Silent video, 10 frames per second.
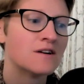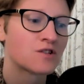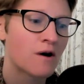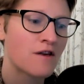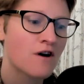
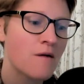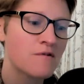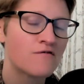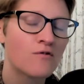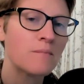So I thought
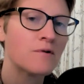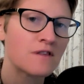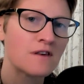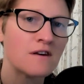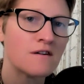before I
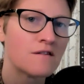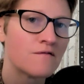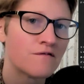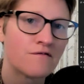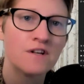put the
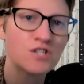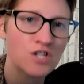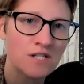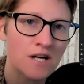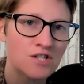
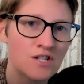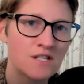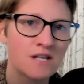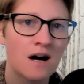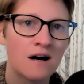finishing
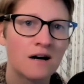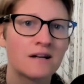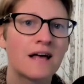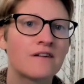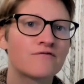touches
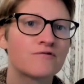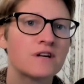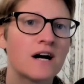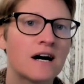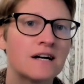on that free
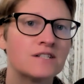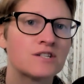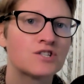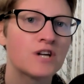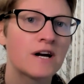guide to
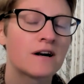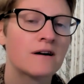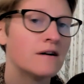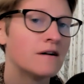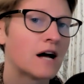
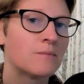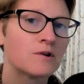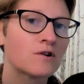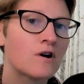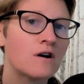share, I'd
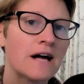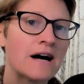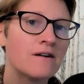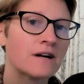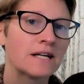put a call
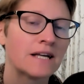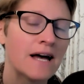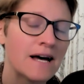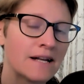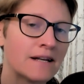out
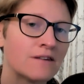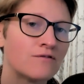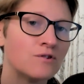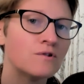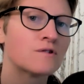again. If
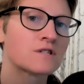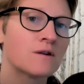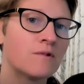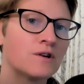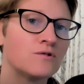you know
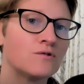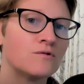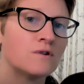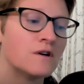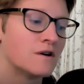someone
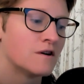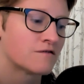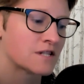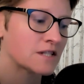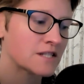who
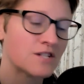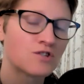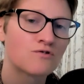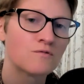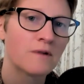facilitates
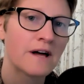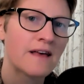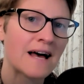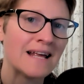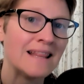a group like
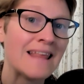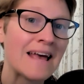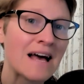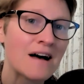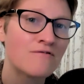that and
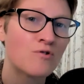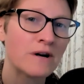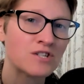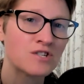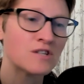they have
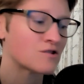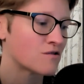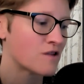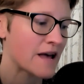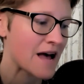questions or
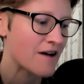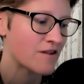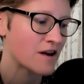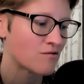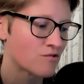they have
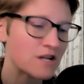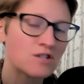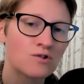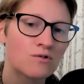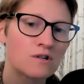a
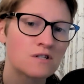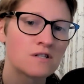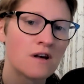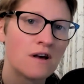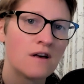
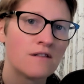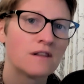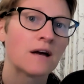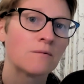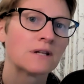resource
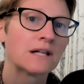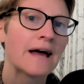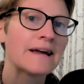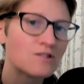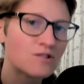that they would
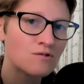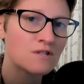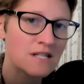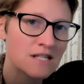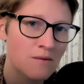like to
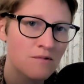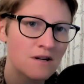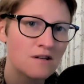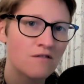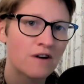see
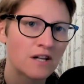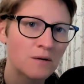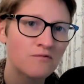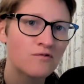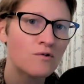something
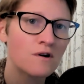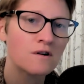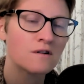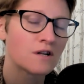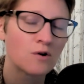developed
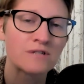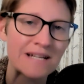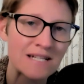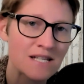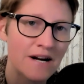for that goes
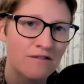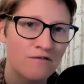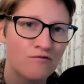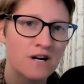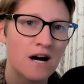inside of the
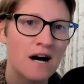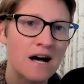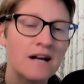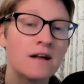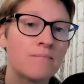free
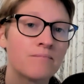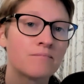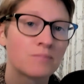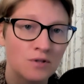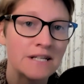guide,
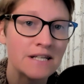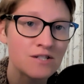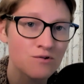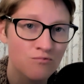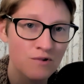
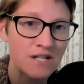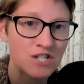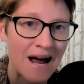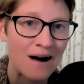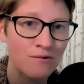please
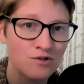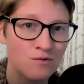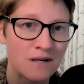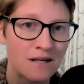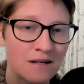reach out to
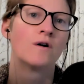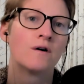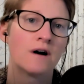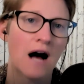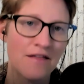me.
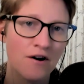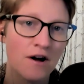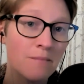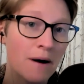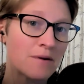I thought
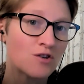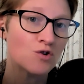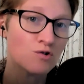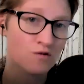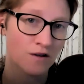it might be
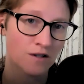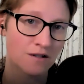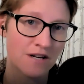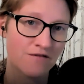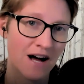
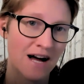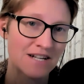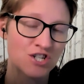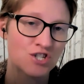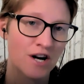useful if I
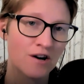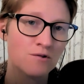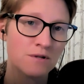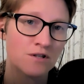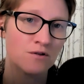
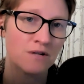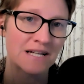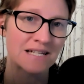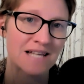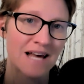shared with you an
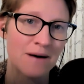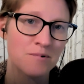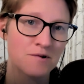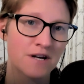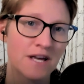
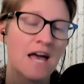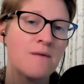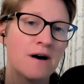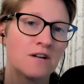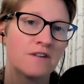example that
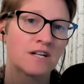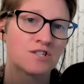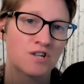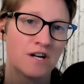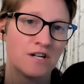came out of an
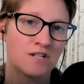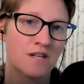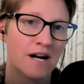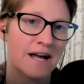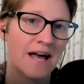exchange
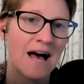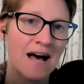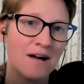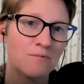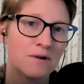that I
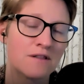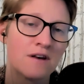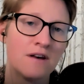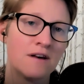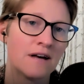had with
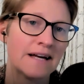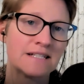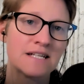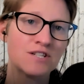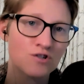a
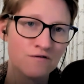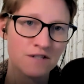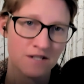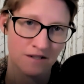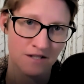teacher
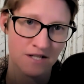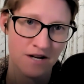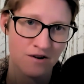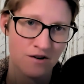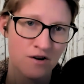
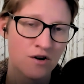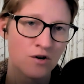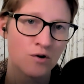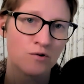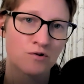facilitator
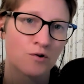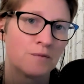who told